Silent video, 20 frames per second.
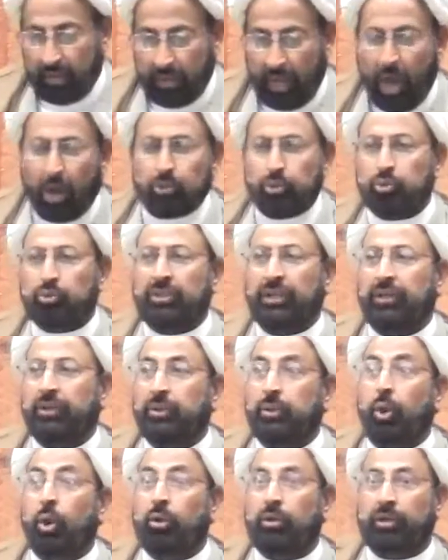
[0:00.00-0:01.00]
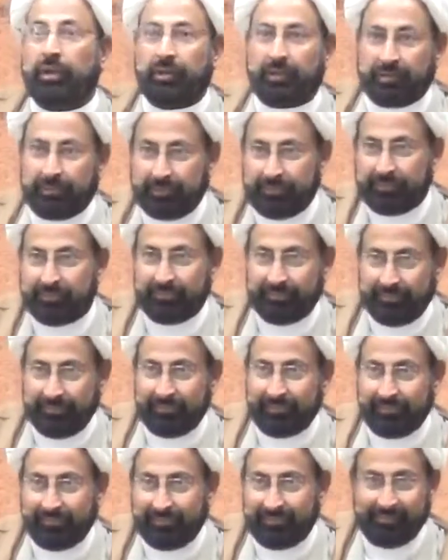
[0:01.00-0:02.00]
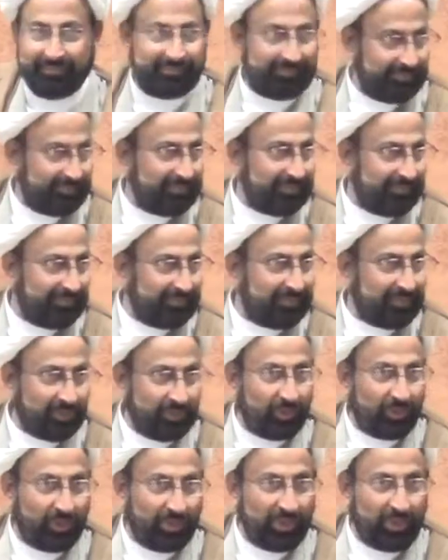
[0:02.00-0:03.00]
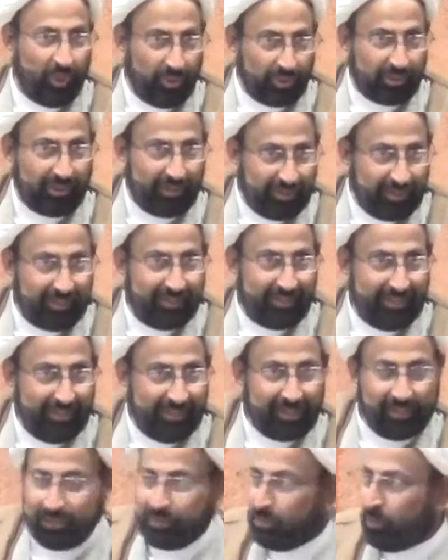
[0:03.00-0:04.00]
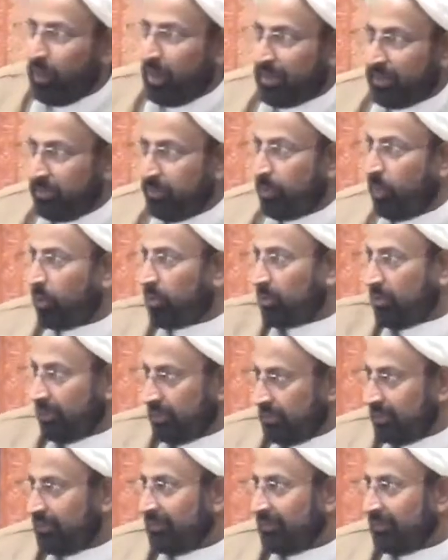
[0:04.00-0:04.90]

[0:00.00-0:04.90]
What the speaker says: How you say New Yorker? You know New Yorker? You are New Yorker.